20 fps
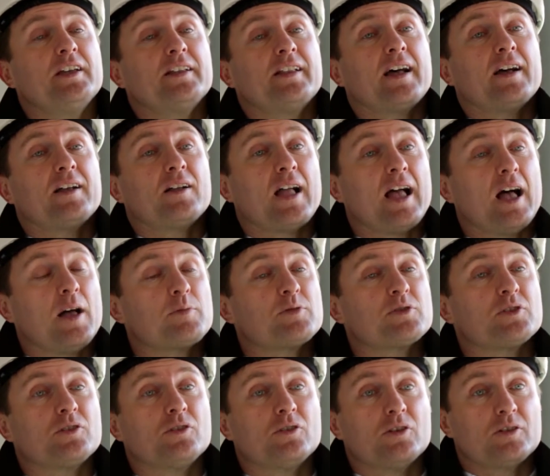that helps
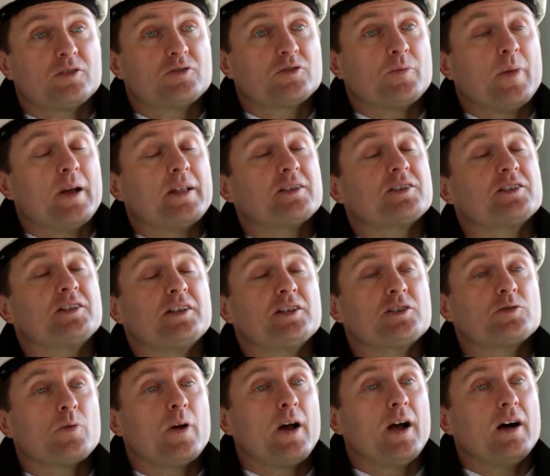tremendously
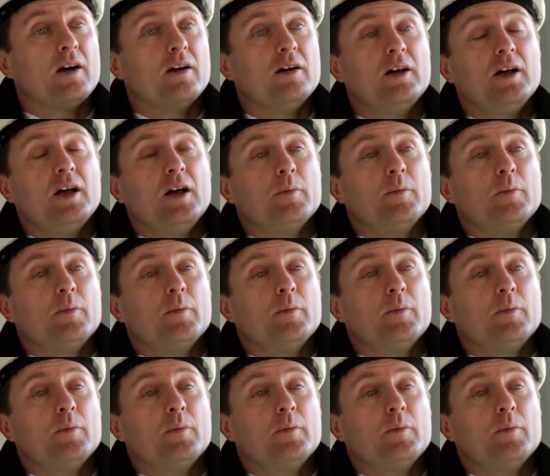as well.